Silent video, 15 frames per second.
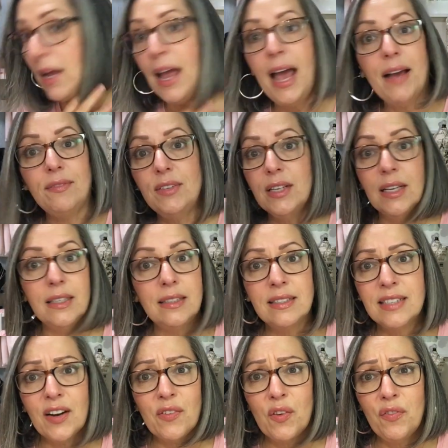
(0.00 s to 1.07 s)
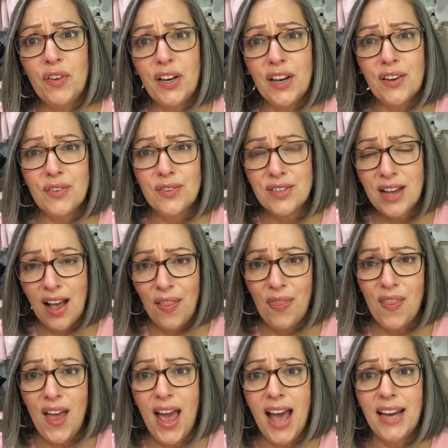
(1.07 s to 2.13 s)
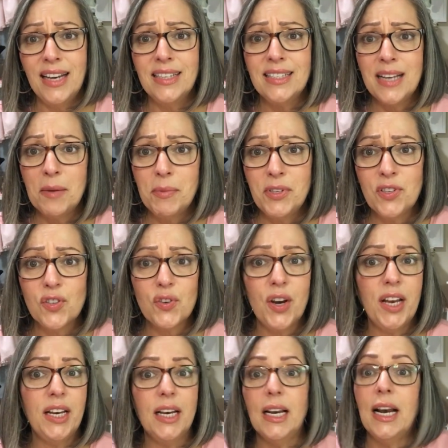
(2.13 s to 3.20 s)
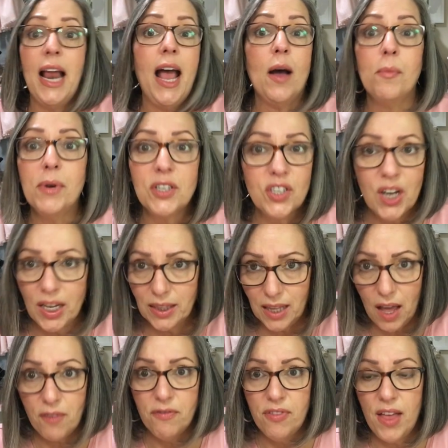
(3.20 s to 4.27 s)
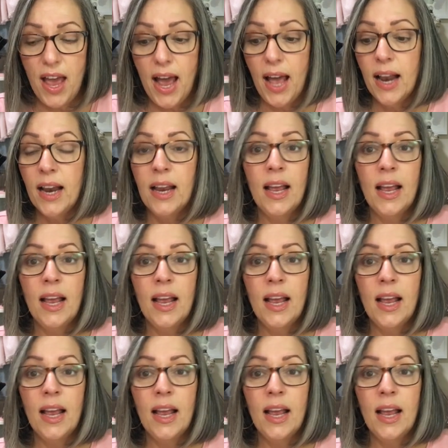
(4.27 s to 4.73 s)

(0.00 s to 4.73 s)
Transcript: have done several videos on that and demonstrated and how much I love that.